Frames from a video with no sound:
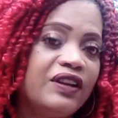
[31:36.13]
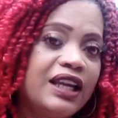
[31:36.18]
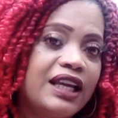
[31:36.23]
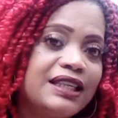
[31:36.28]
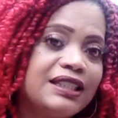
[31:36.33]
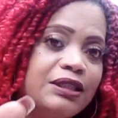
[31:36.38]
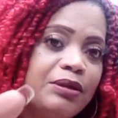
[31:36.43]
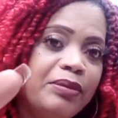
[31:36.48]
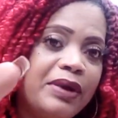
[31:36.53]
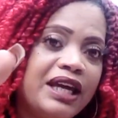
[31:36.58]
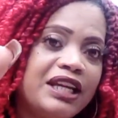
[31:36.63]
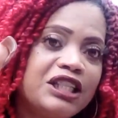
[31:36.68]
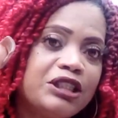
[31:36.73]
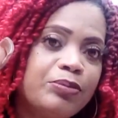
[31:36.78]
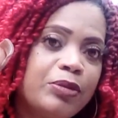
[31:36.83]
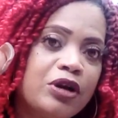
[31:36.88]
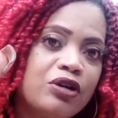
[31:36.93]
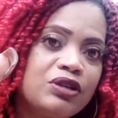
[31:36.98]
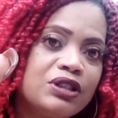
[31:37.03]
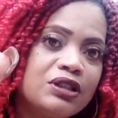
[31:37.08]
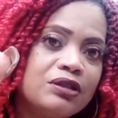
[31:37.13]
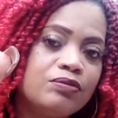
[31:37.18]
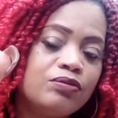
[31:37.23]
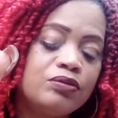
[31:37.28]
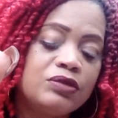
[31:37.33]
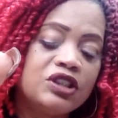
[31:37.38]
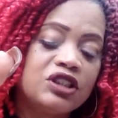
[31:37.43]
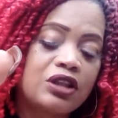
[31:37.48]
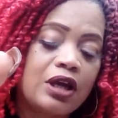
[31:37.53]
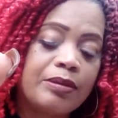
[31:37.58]
like somebody's person
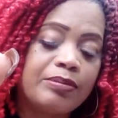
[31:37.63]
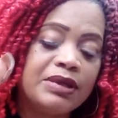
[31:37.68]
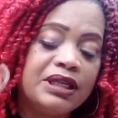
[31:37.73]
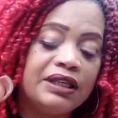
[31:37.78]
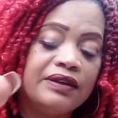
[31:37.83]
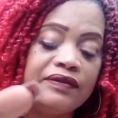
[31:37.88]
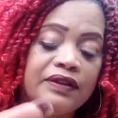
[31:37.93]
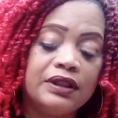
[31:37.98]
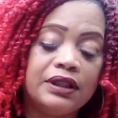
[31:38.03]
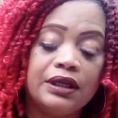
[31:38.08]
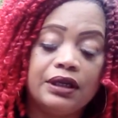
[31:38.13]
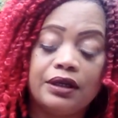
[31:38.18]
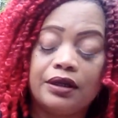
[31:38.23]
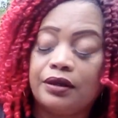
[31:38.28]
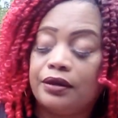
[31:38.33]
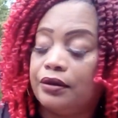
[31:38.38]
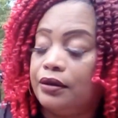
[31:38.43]
stopped giving there.